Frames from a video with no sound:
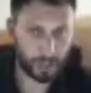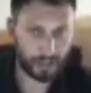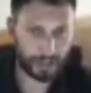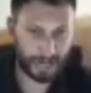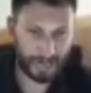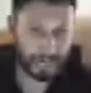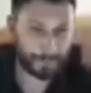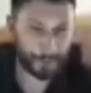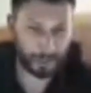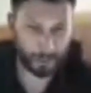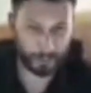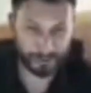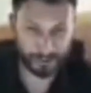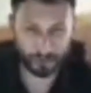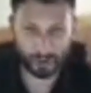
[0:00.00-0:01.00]
Anybody
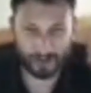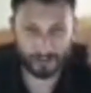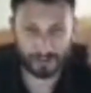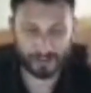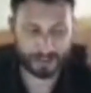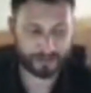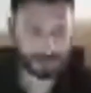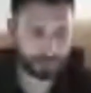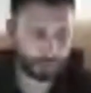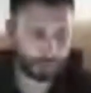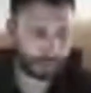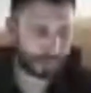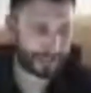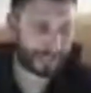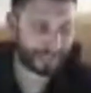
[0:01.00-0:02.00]
with a driver's license or a
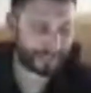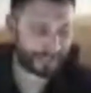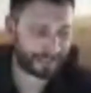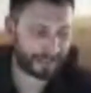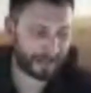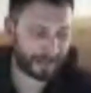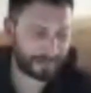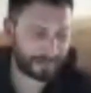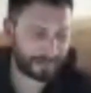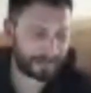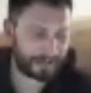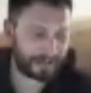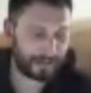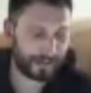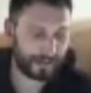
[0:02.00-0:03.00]
Class C license
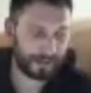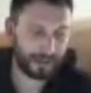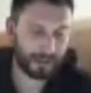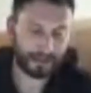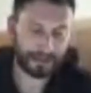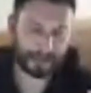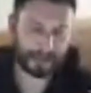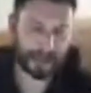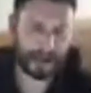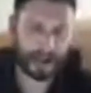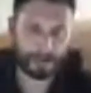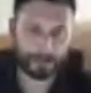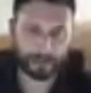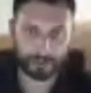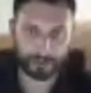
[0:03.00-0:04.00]
can
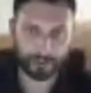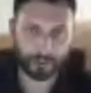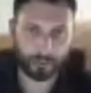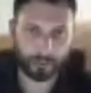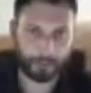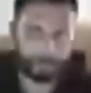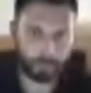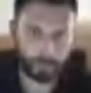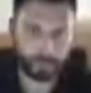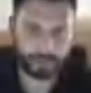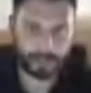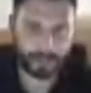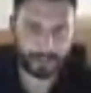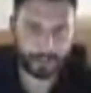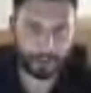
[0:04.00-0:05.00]
absolutely pull a
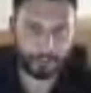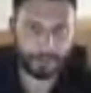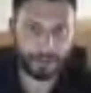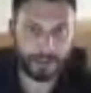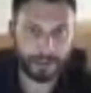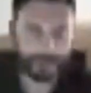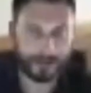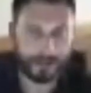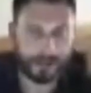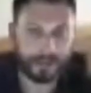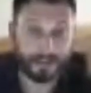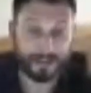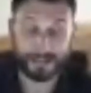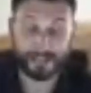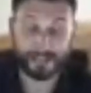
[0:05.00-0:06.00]
tiny home.
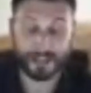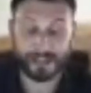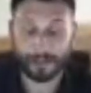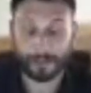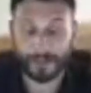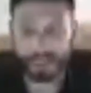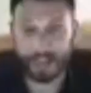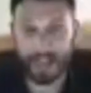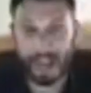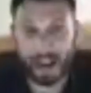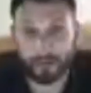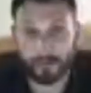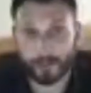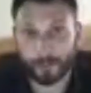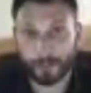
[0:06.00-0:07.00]
Does that mean
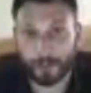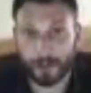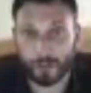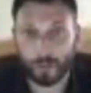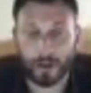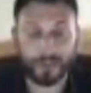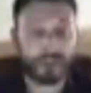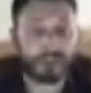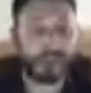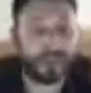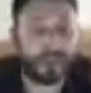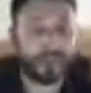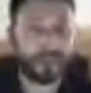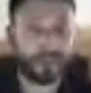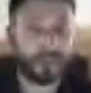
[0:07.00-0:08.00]
everybody with a
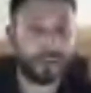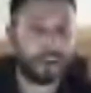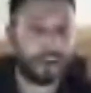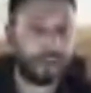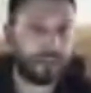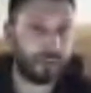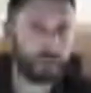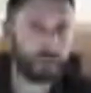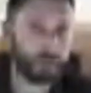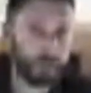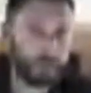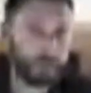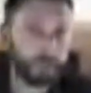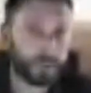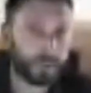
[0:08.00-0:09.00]
Class C license should
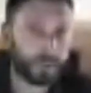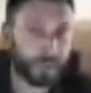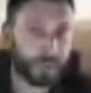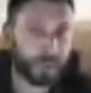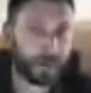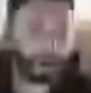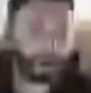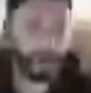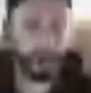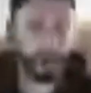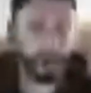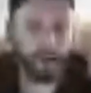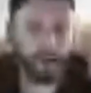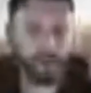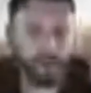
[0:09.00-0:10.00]
pull a tiny home?
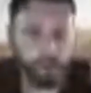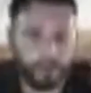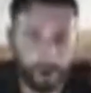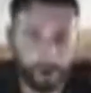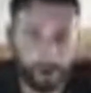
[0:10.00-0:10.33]
No.